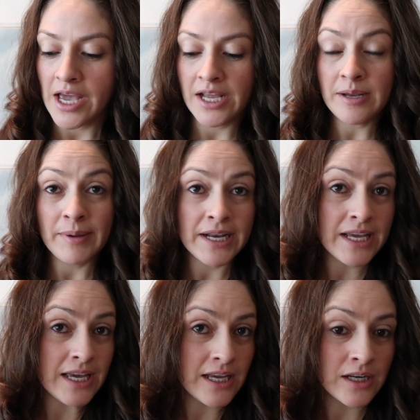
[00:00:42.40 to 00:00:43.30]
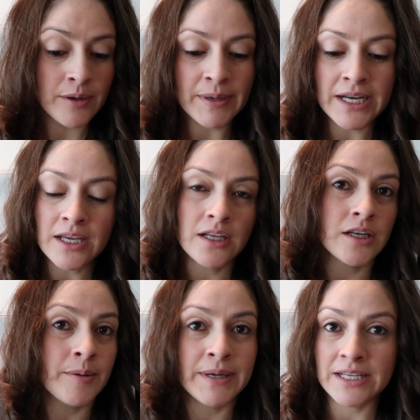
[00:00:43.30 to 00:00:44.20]
Anybody? Nobody?
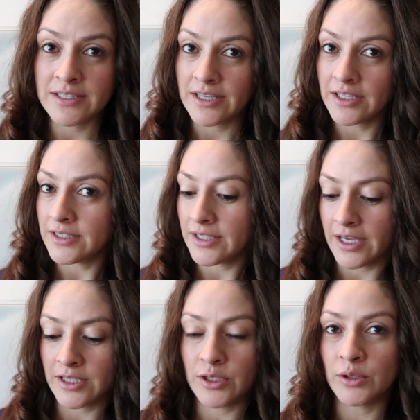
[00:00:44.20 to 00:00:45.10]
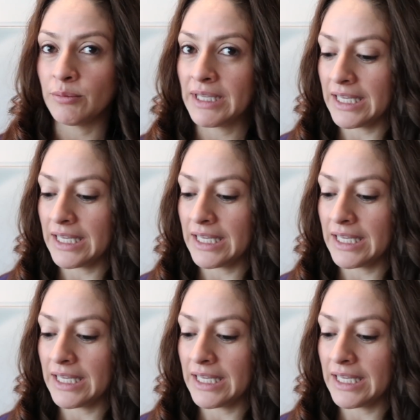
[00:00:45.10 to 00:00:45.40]
Nobody's here today to do my